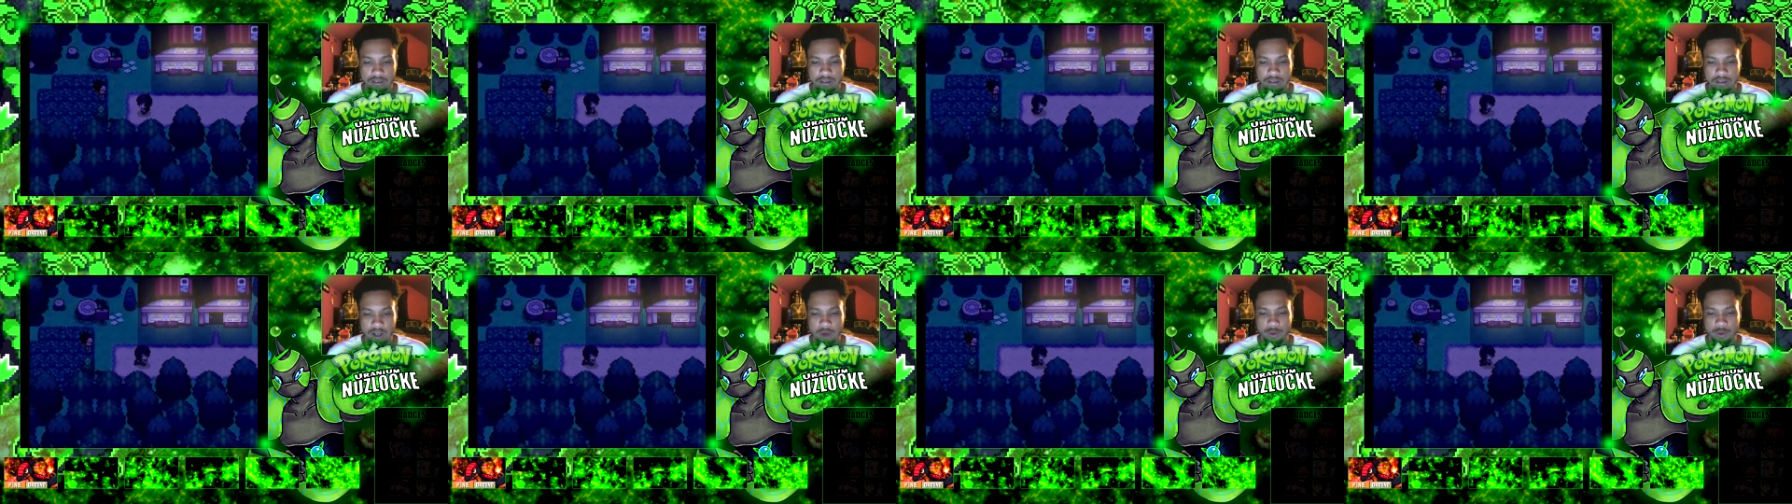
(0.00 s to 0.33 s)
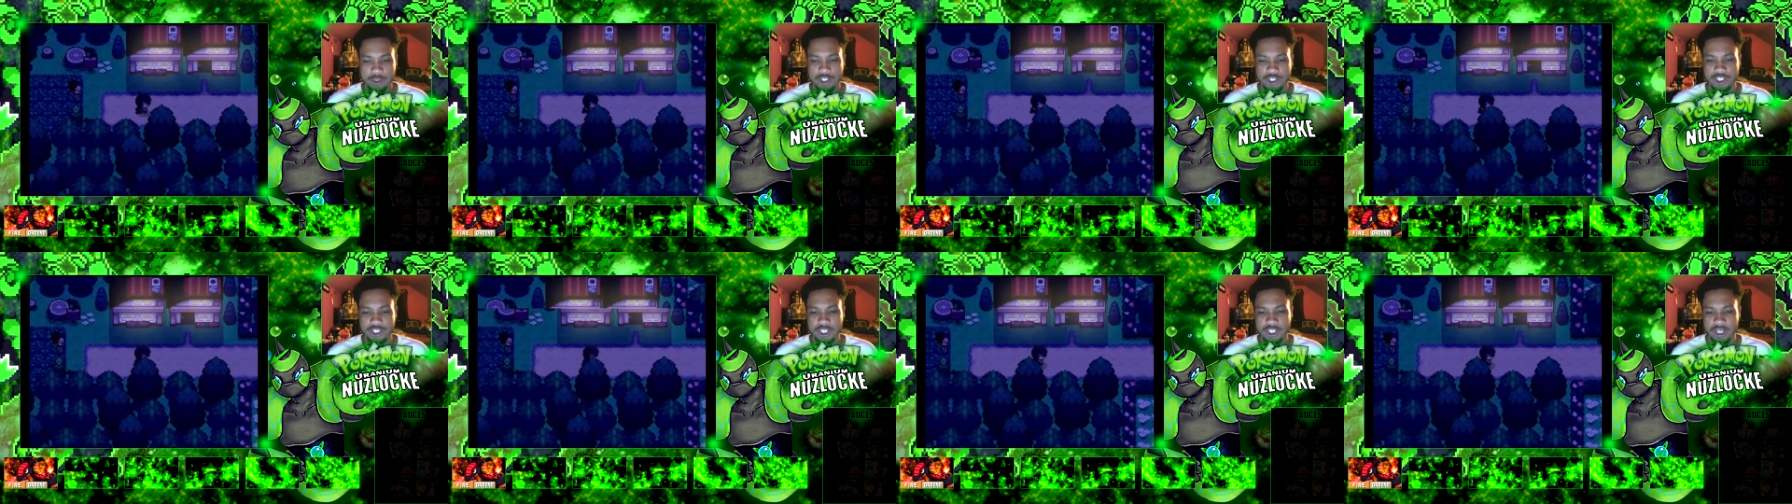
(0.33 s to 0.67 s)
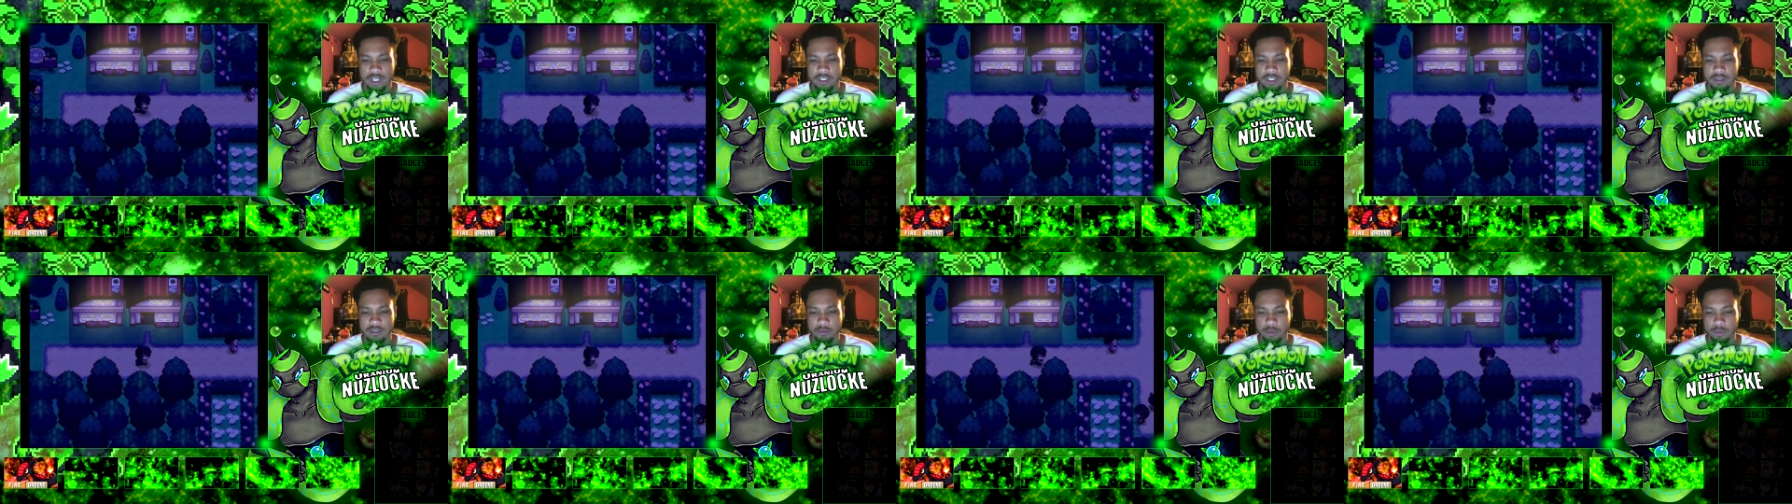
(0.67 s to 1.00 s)
oh shit, I
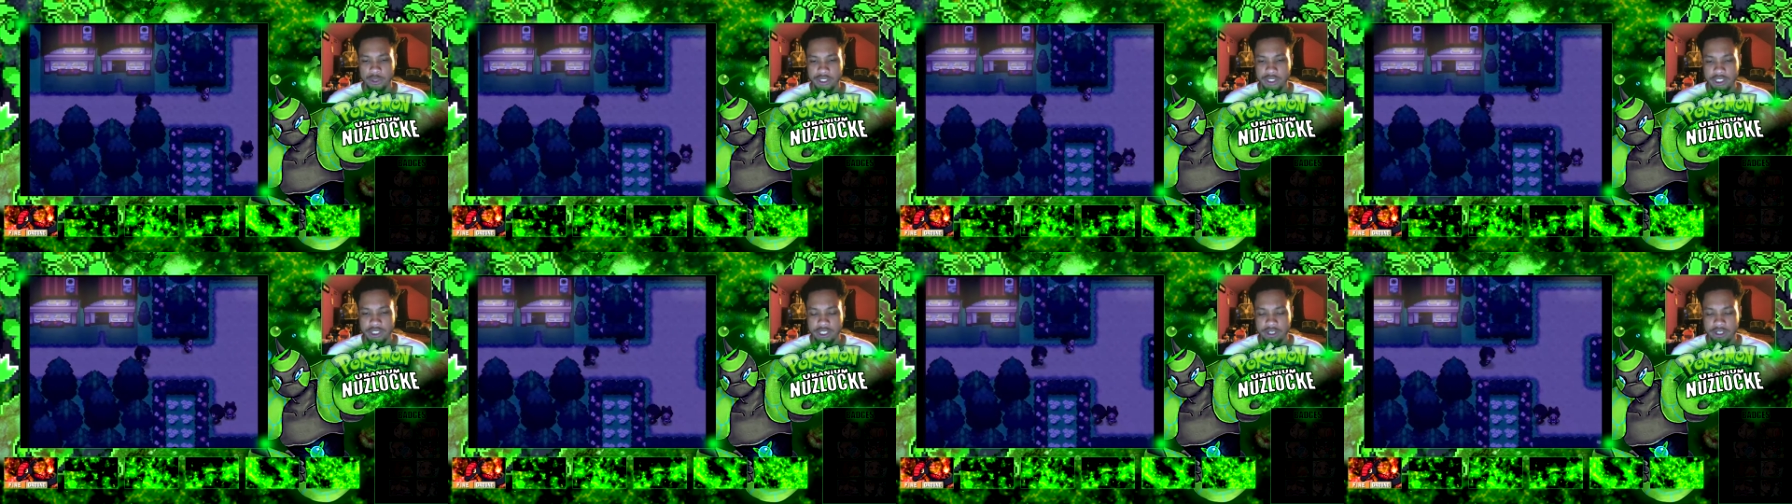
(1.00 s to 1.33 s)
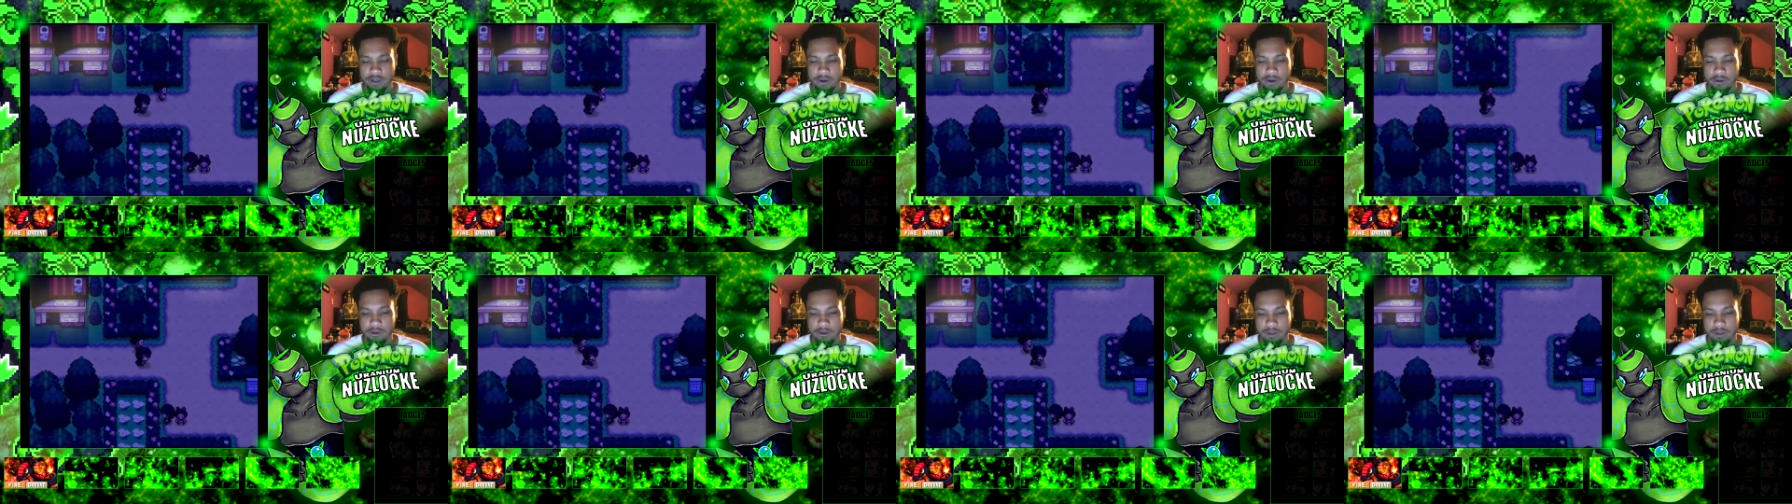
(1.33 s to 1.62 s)
didn't bring Theo.